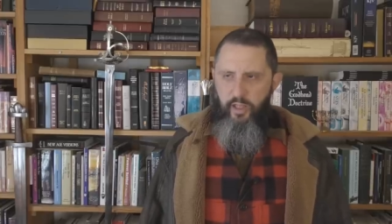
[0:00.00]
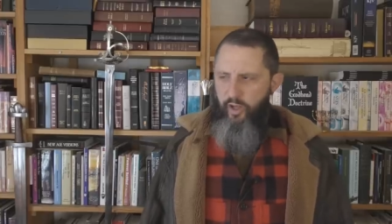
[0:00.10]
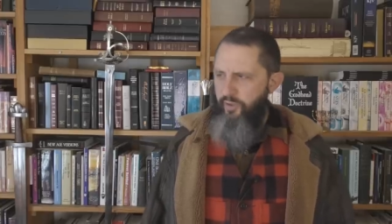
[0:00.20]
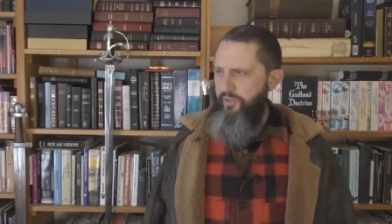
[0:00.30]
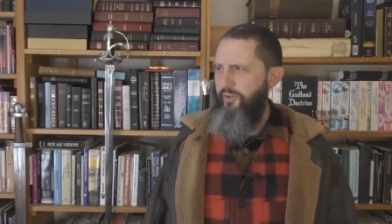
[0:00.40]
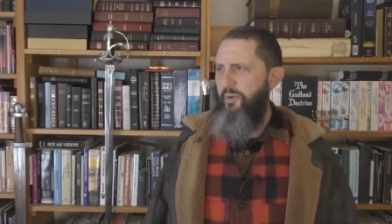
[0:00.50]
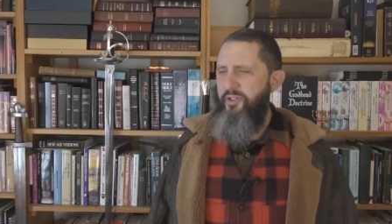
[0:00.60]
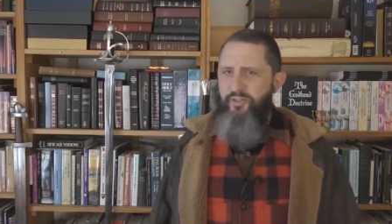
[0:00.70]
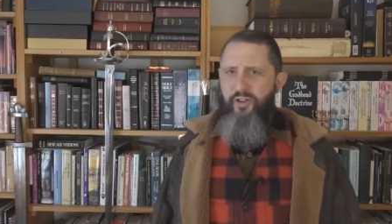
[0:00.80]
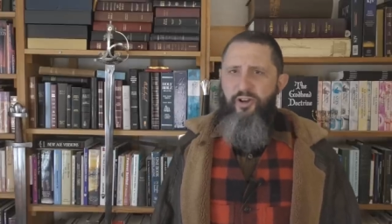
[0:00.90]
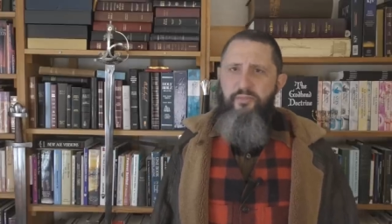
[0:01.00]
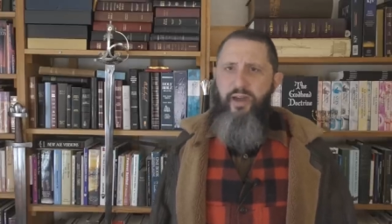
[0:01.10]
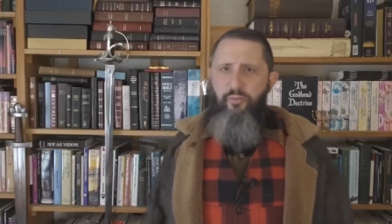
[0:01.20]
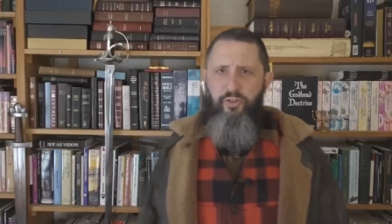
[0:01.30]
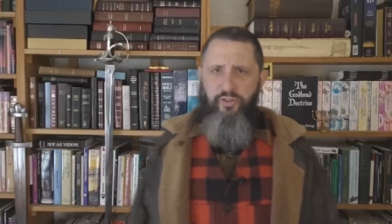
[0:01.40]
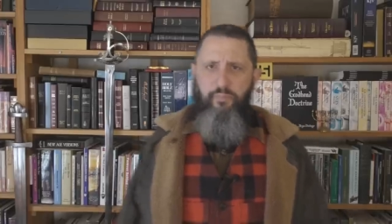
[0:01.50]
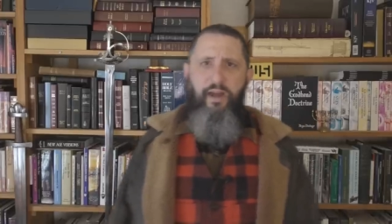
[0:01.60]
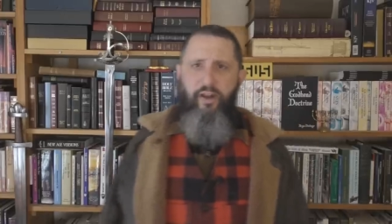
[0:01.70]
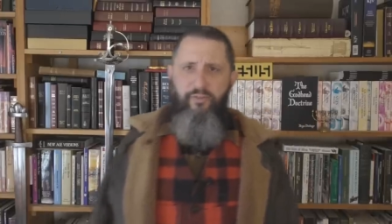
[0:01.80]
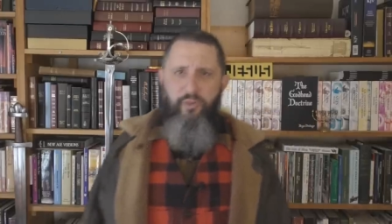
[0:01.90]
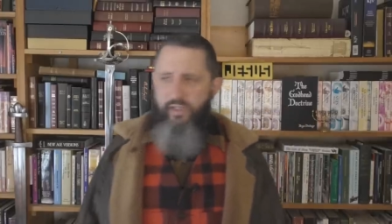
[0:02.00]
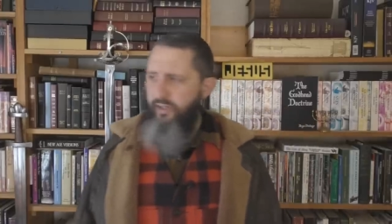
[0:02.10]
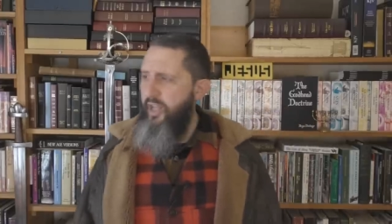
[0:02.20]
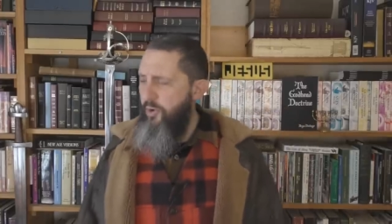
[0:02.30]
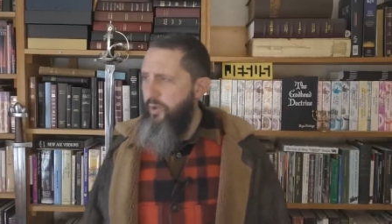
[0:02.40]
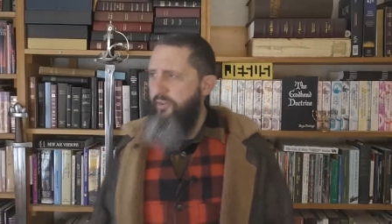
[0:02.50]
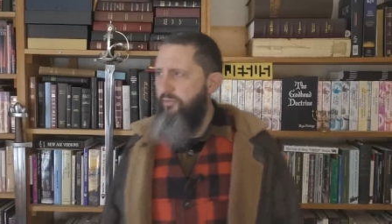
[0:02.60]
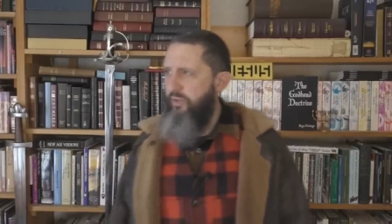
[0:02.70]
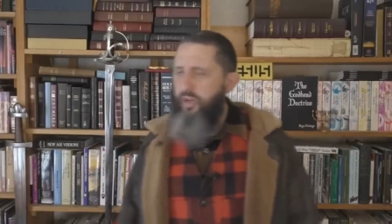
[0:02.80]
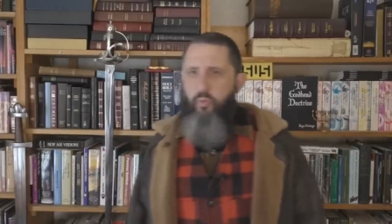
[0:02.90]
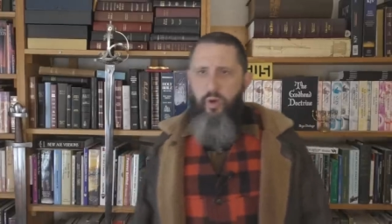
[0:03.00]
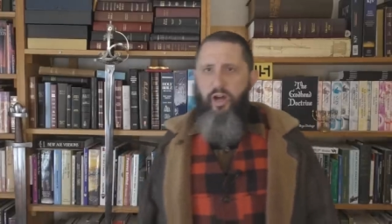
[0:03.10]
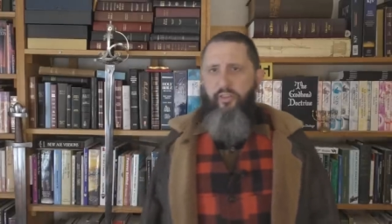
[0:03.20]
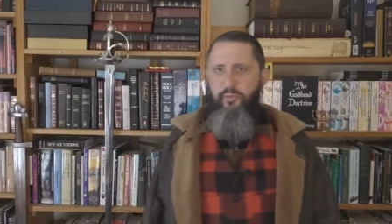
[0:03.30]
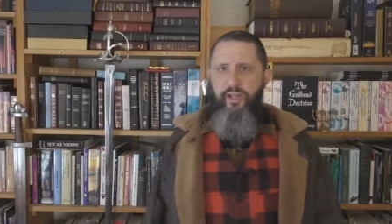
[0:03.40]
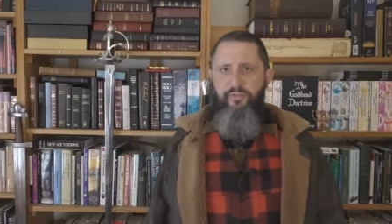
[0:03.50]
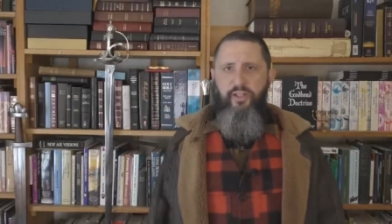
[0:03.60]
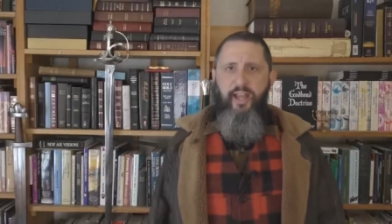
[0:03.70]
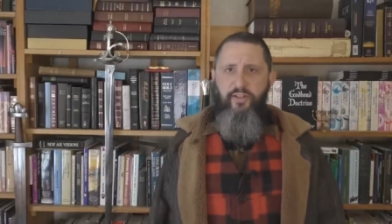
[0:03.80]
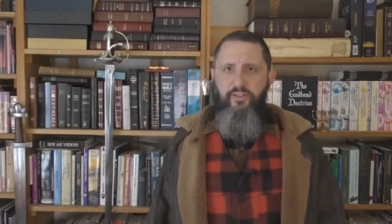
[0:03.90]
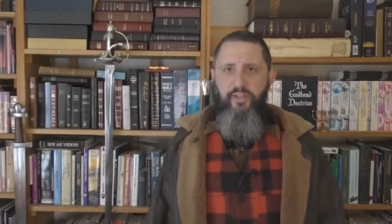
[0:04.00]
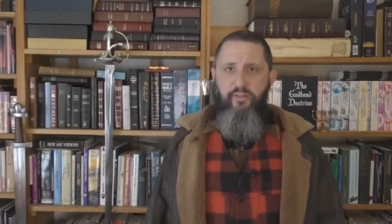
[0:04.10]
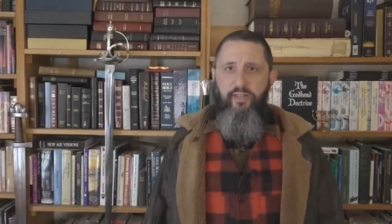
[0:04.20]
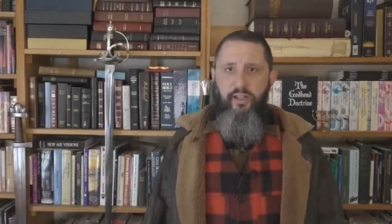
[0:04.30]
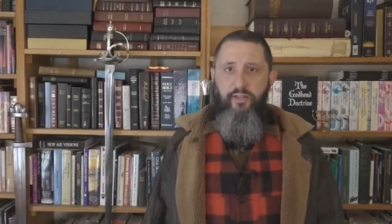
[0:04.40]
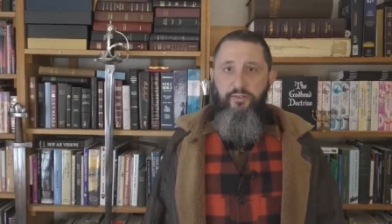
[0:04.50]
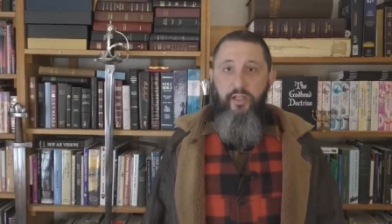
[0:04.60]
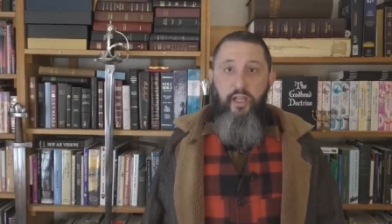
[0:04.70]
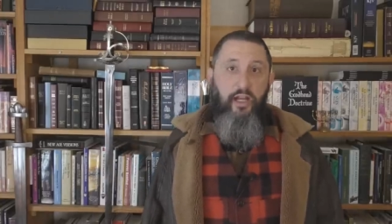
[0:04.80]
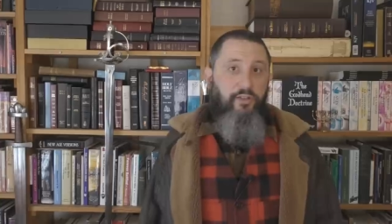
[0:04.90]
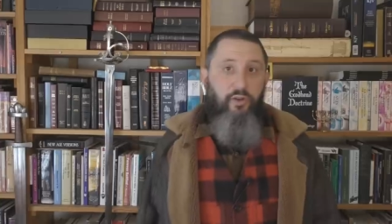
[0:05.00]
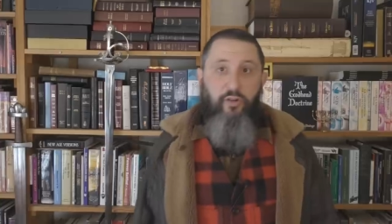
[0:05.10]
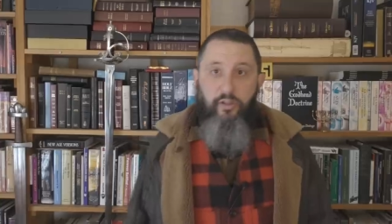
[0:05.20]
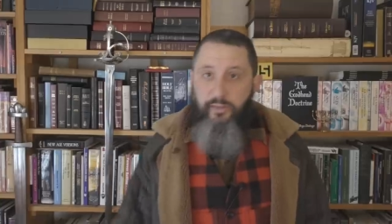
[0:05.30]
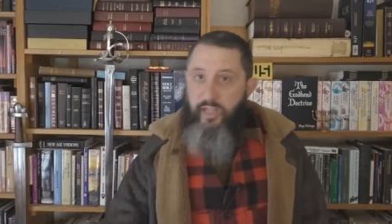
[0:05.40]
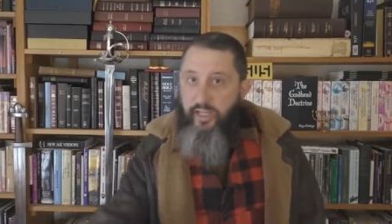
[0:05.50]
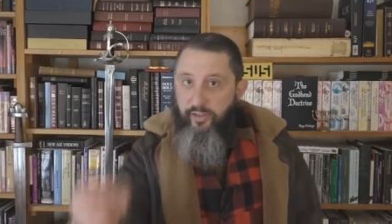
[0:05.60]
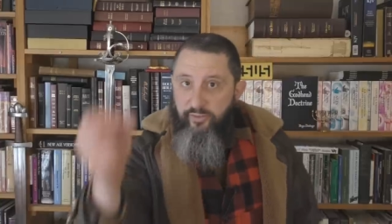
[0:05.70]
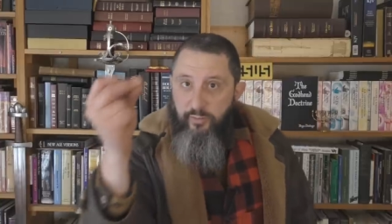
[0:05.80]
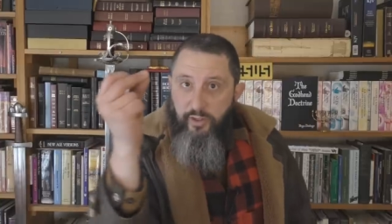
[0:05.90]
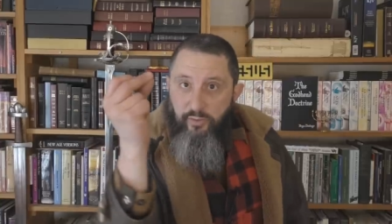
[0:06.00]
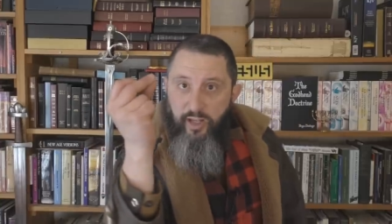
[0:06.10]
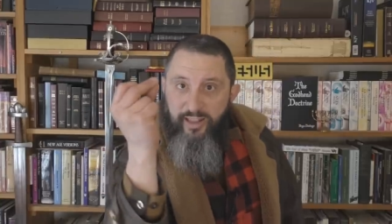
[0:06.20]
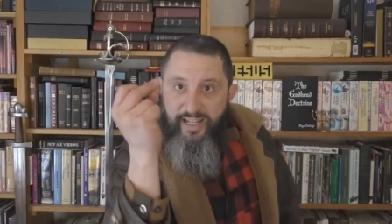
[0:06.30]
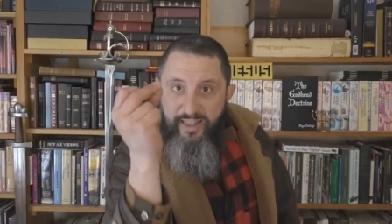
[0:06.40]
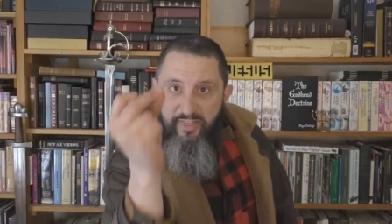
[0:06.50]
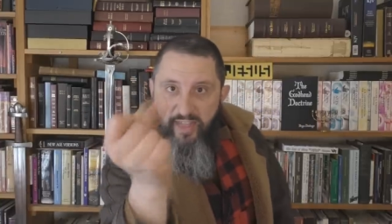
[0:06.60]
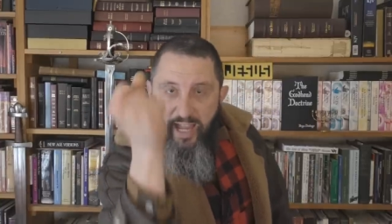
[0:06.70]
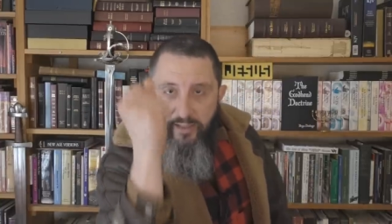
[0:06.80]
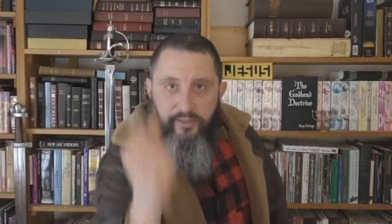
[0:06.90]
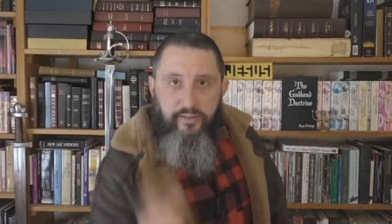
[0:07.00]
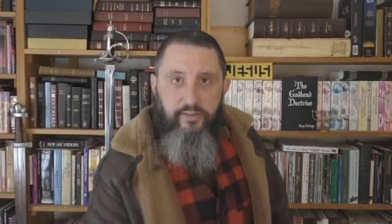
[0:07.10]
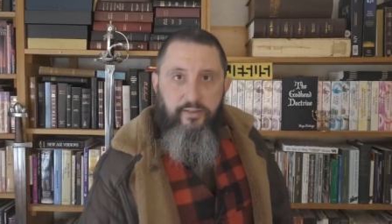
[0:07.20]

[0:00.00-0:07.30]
oh, you don't know what you're talking about. We're so powerful here. We have wealth, we have connections and everything else, and it's all going to be taken from you like that.